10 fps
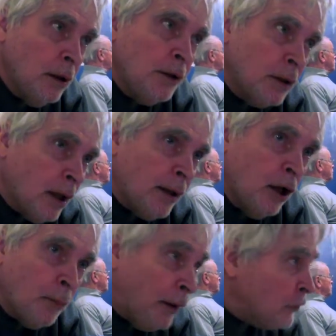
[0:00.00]
And you got
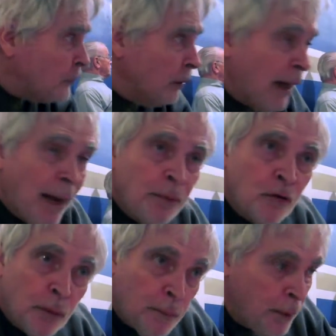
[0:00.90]
help, and it still
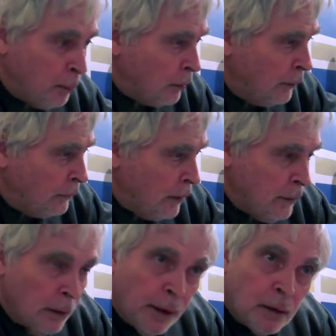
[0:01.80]
happens with the people
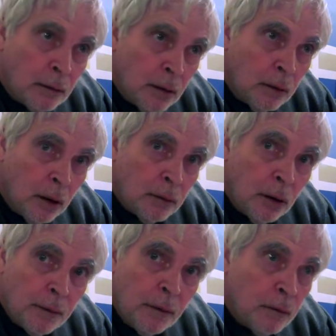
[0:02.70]
like
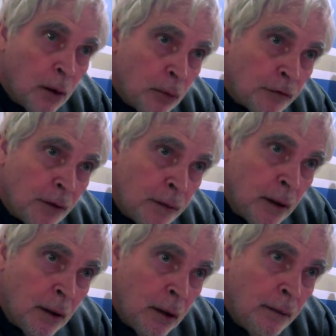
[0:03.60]
Lois, I
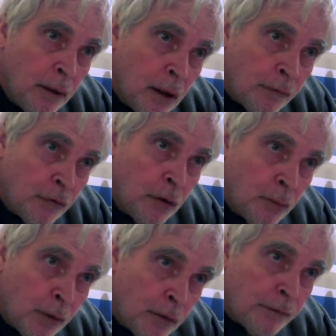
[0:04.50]
think, in the
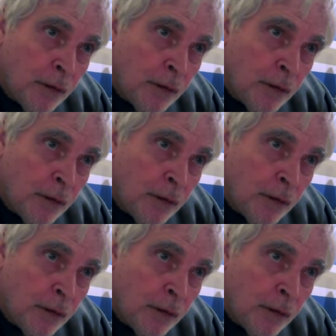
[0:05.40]
afternoon with her